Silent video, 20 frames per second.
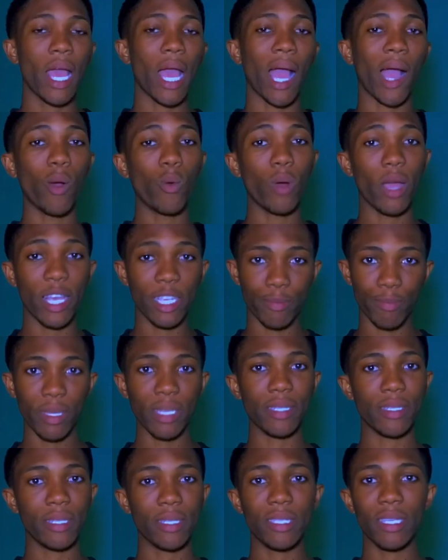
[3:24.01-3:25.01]
I will
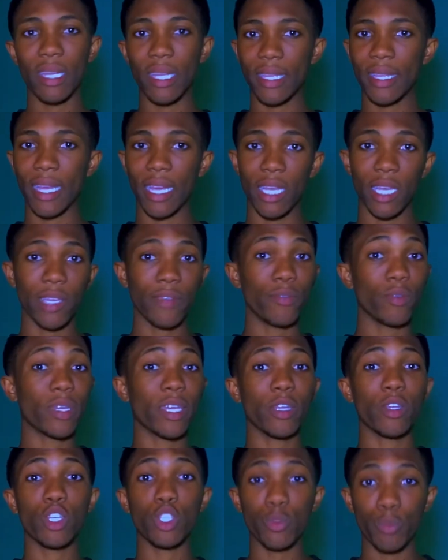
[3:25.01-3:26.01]
explain this later if you
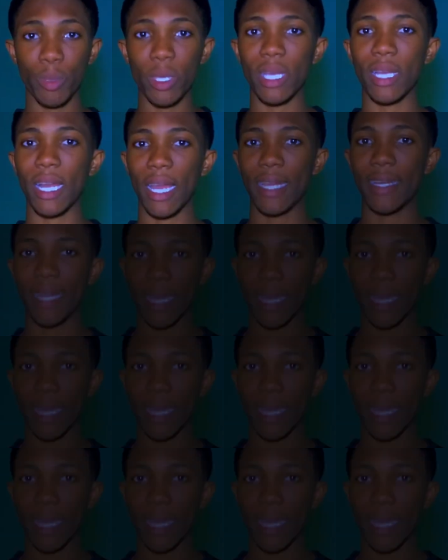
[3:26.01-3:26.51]
cannot speak like